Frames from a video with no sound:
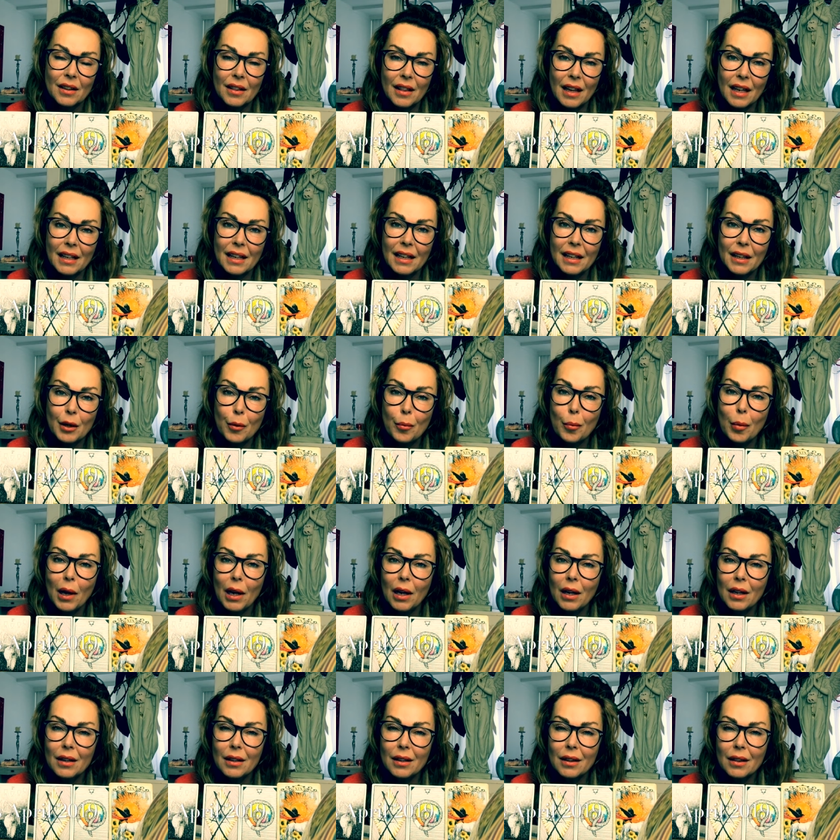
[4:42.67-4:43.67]
Taking a
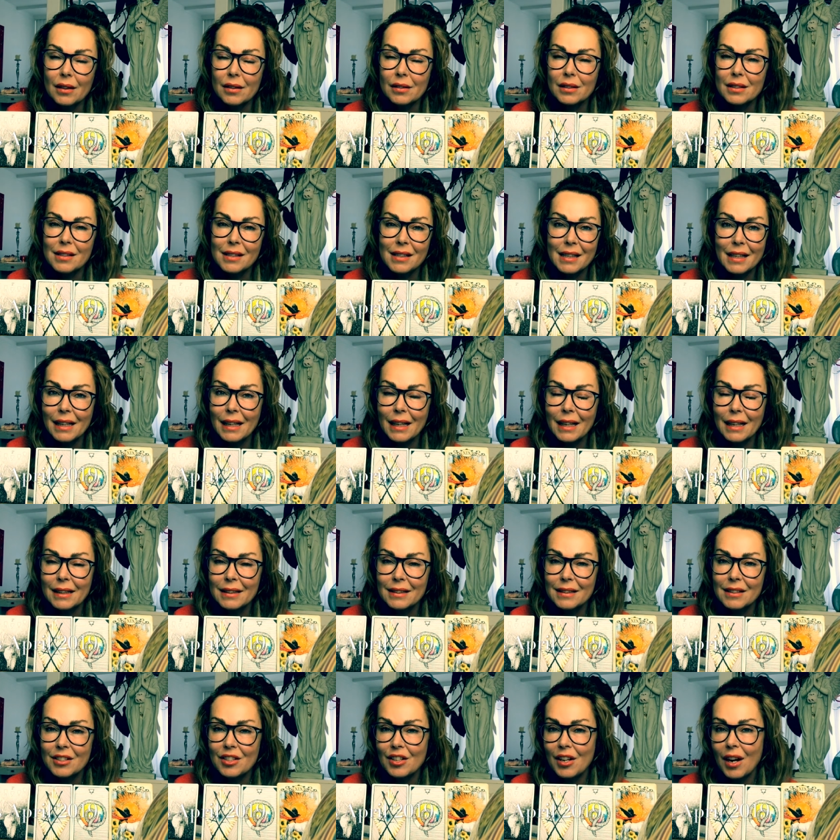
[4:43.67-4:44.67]
bath, or singing
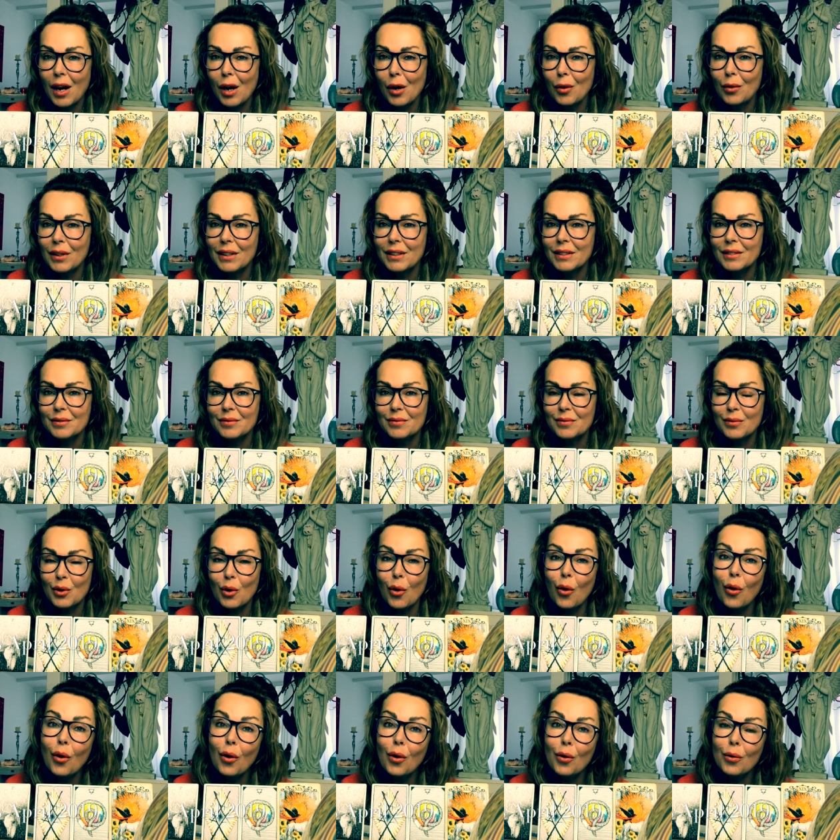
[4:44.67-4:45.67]
in the shower,
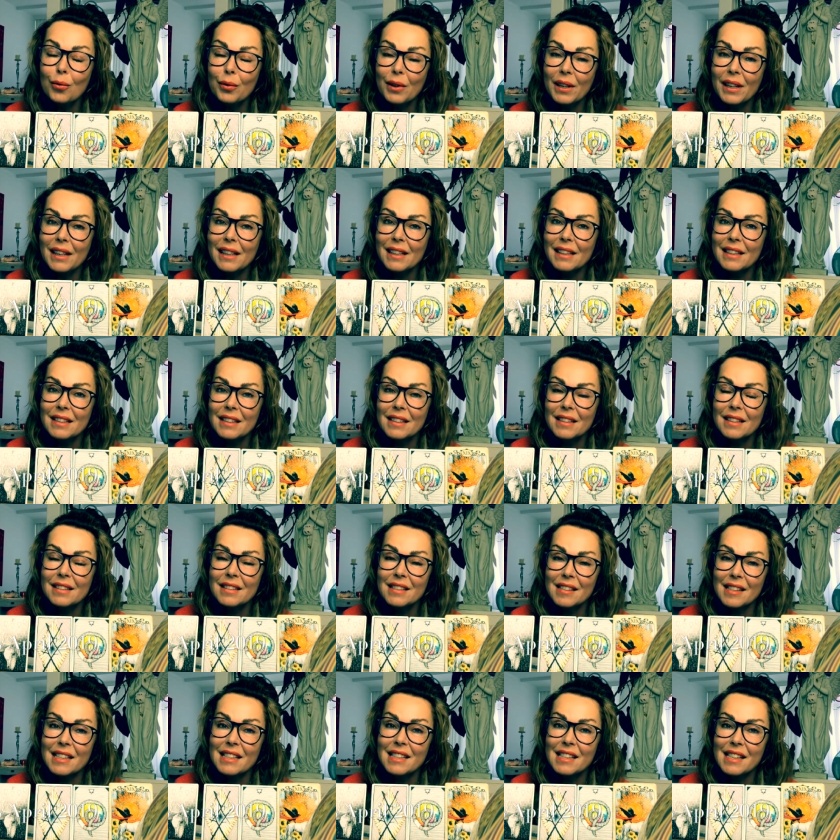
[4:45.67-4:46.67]
or really
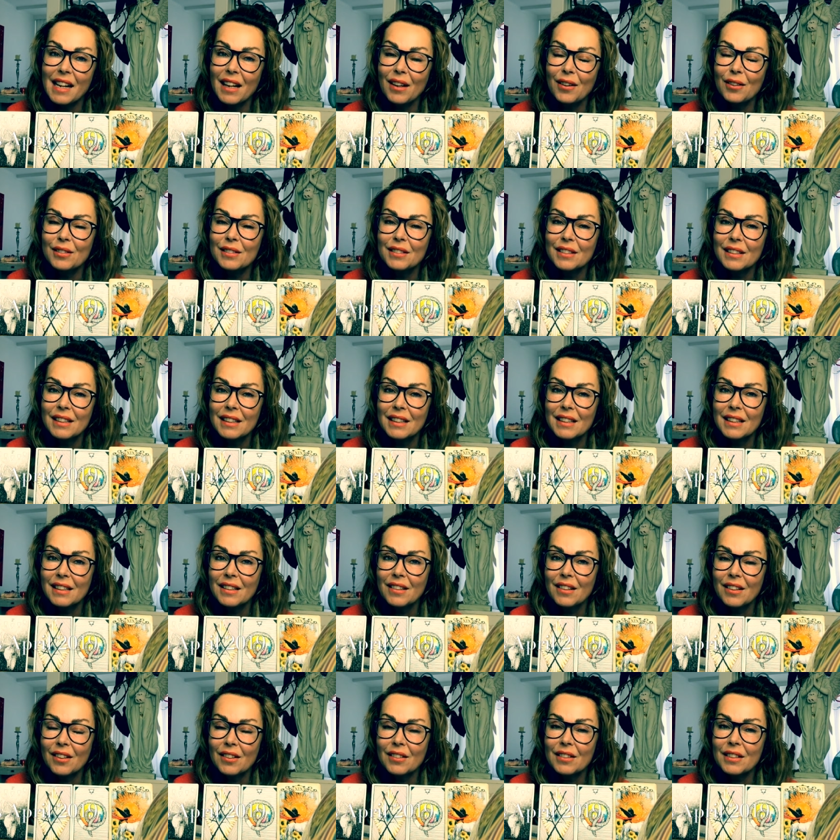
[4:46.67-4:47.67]
sit down
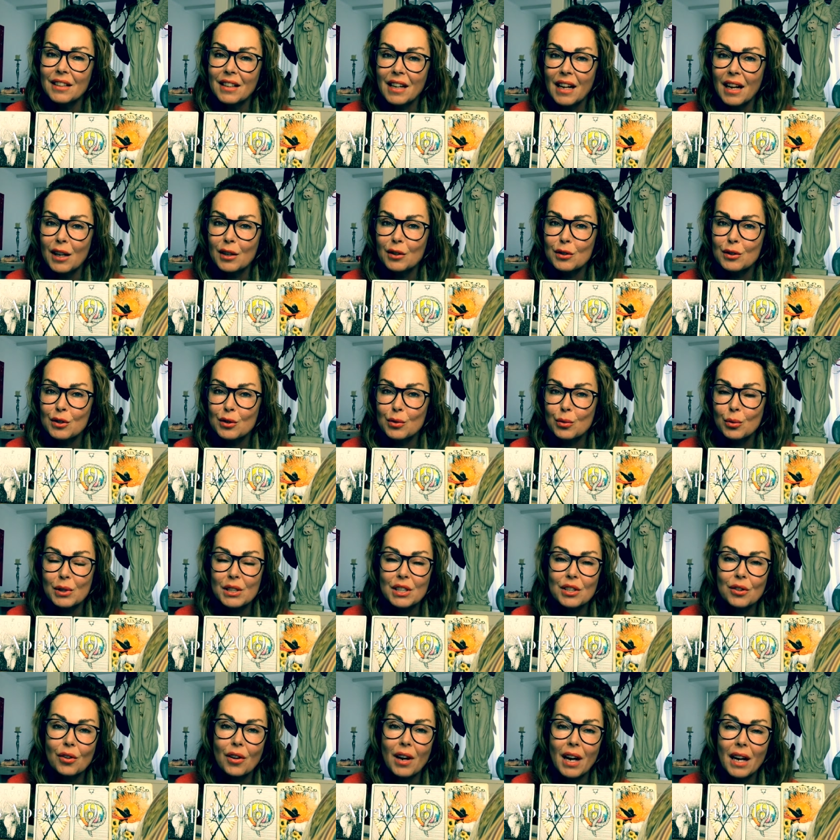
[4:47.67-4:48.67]
on the couch
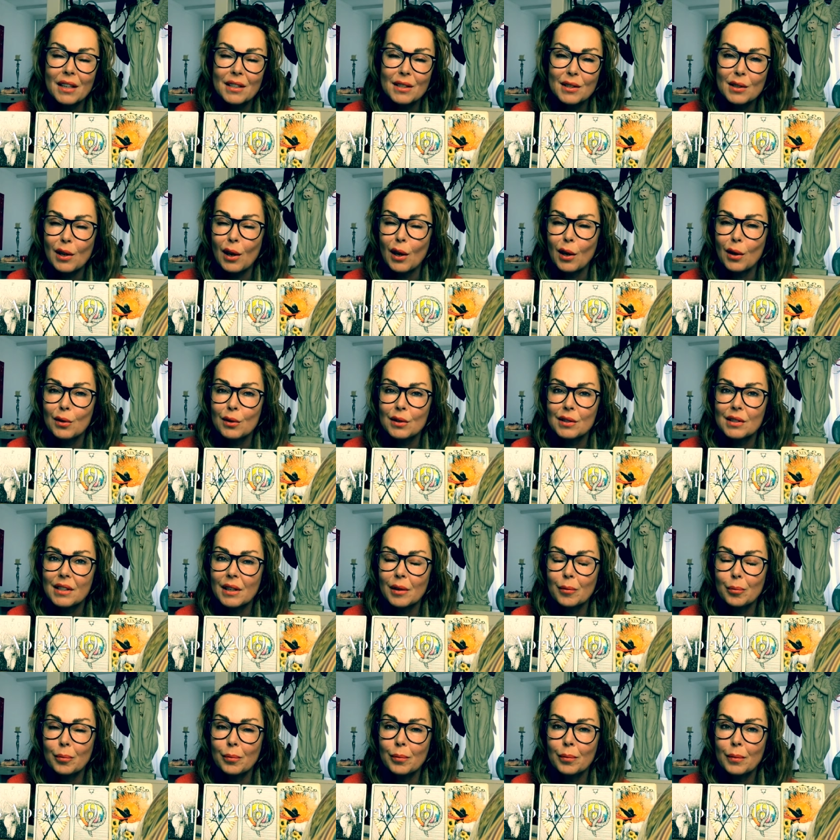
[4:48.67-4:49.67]
with your eyes closed
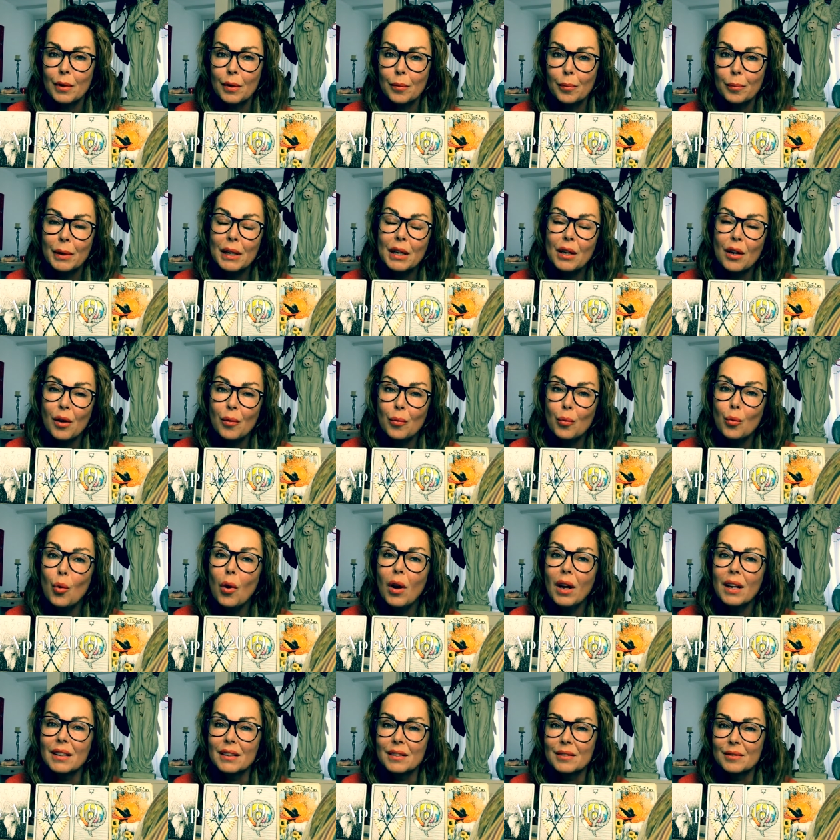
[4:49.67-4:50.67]
and become
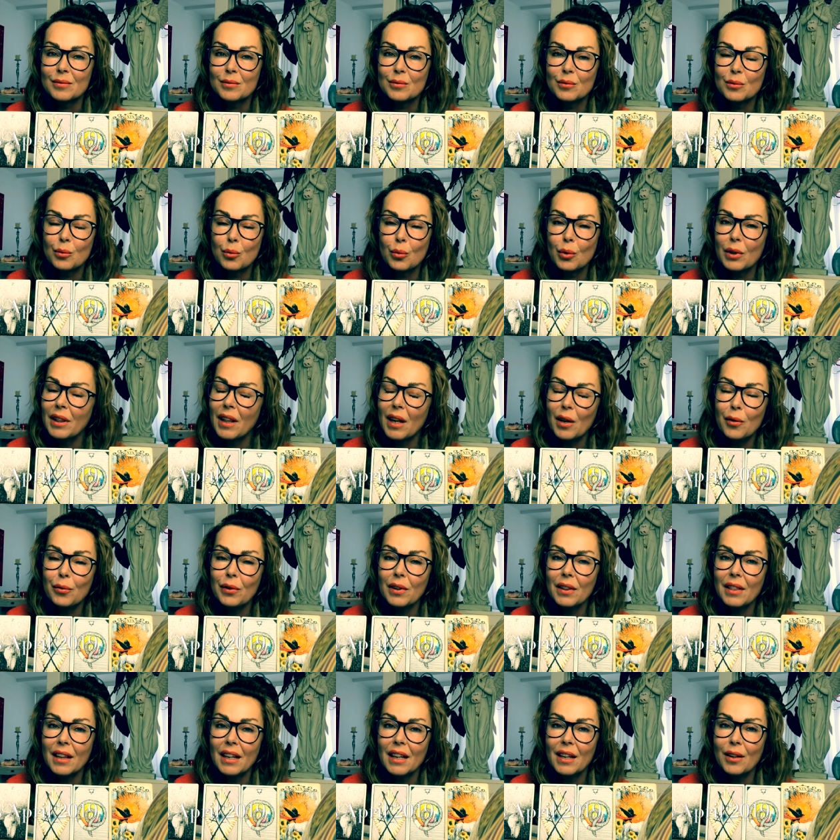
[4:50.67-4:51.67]
one with
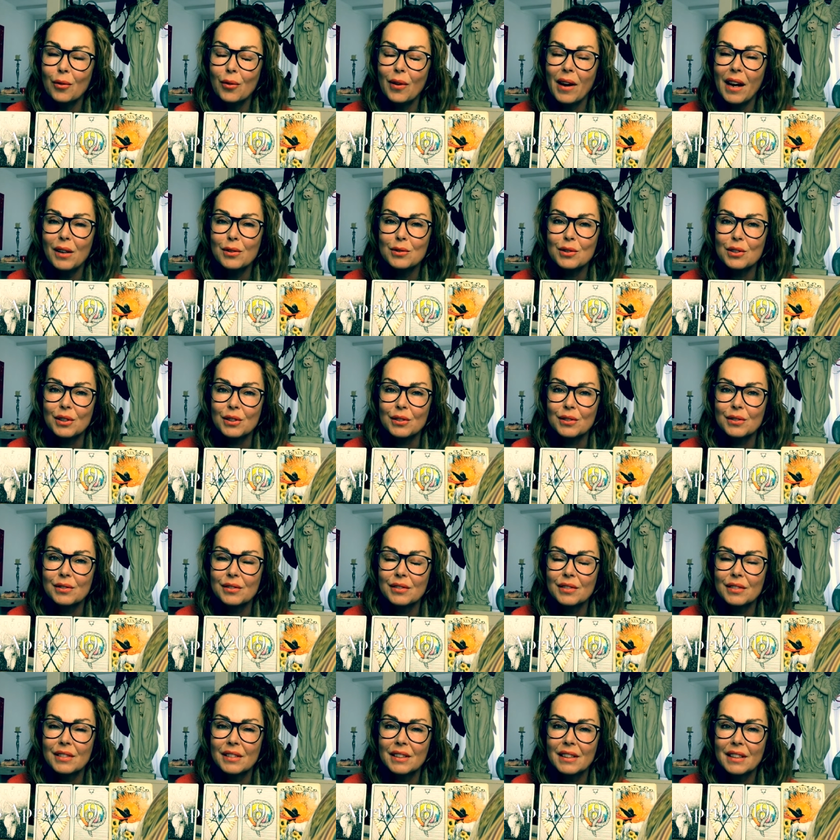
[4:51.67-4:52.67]
everything around you.
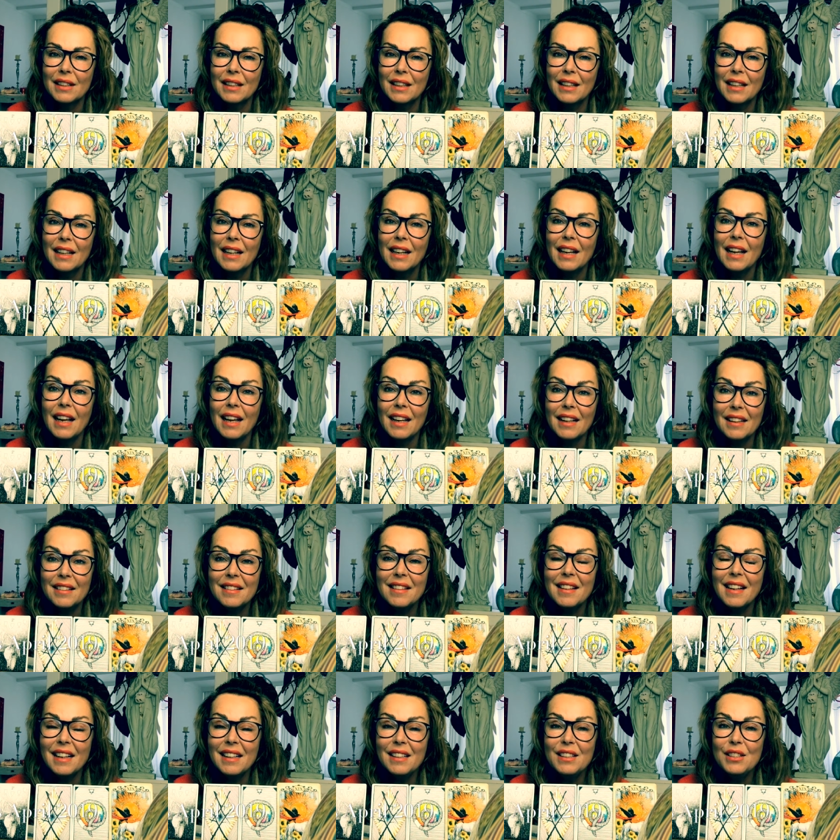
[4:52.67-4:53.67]

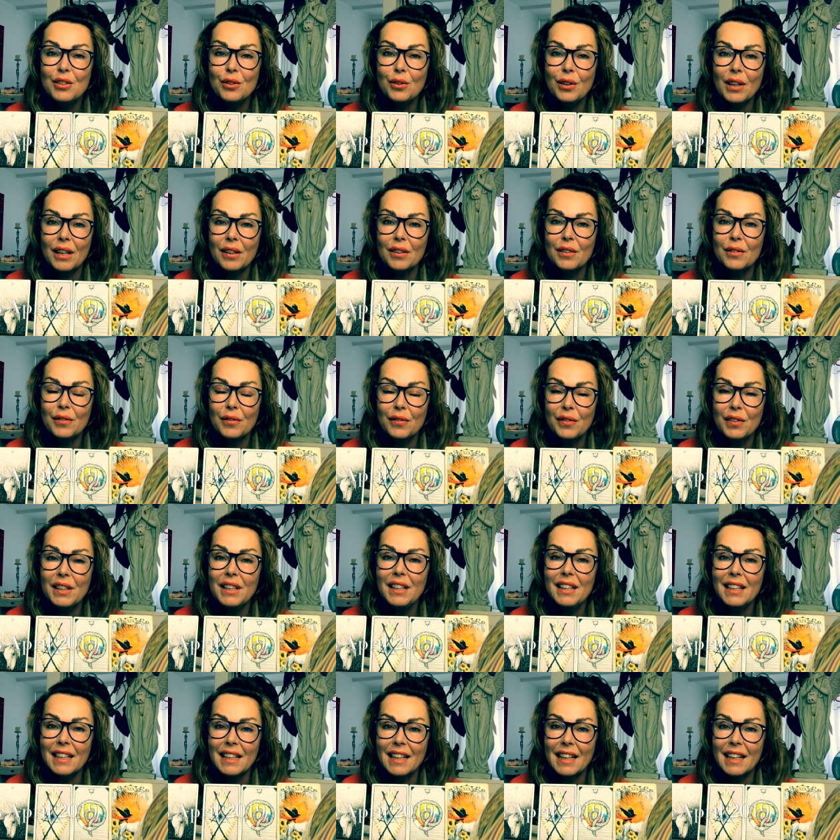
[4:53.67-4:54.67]
And then you can
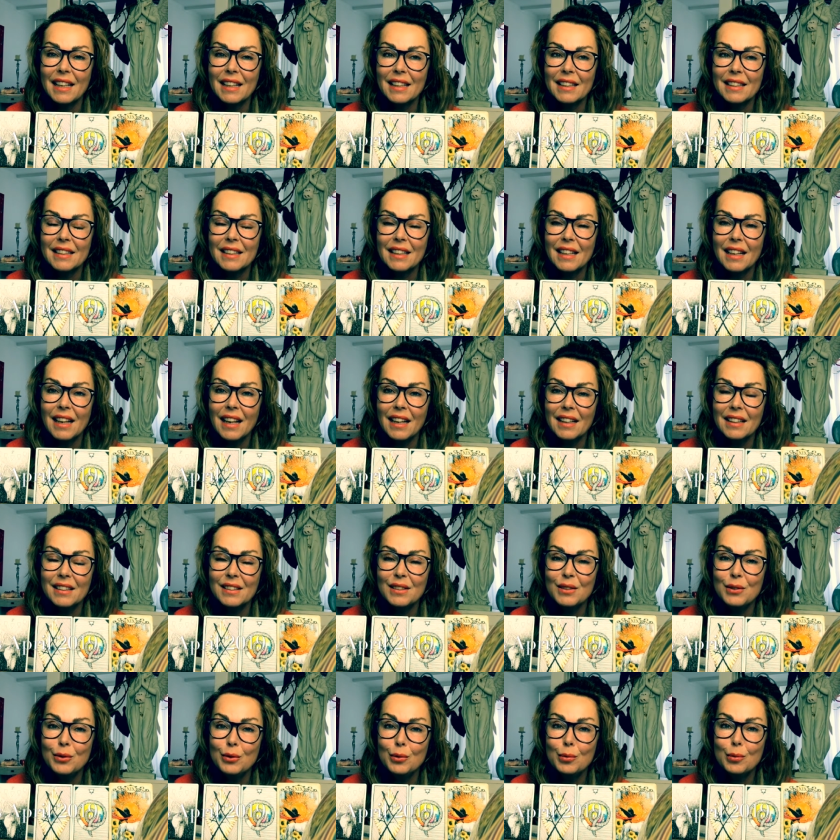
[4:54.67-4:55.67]
feel again like
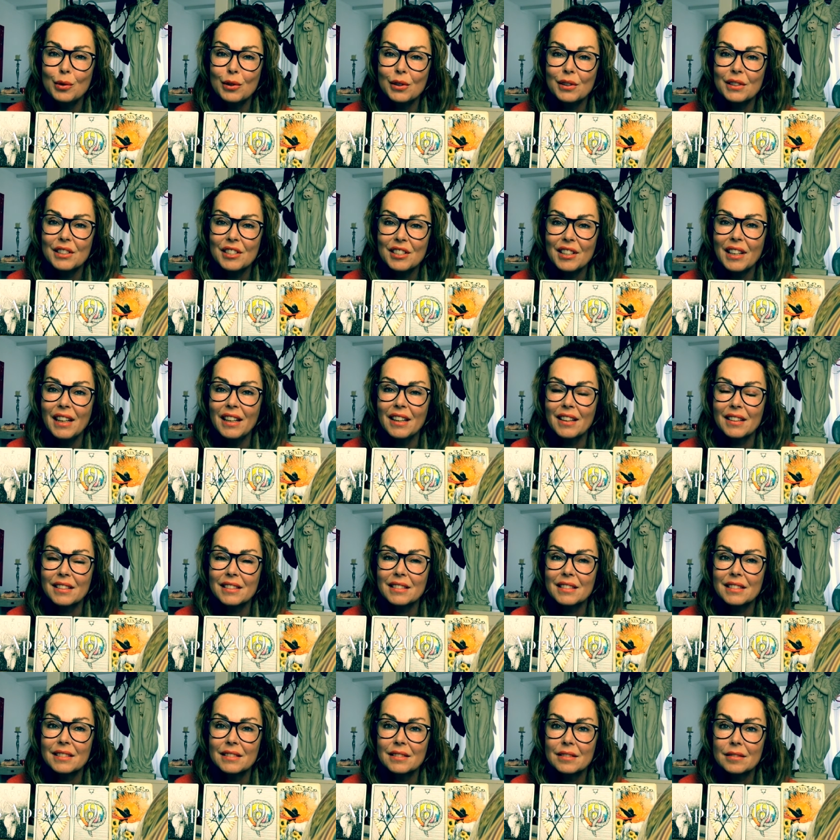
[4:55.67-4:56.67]
a newborn child.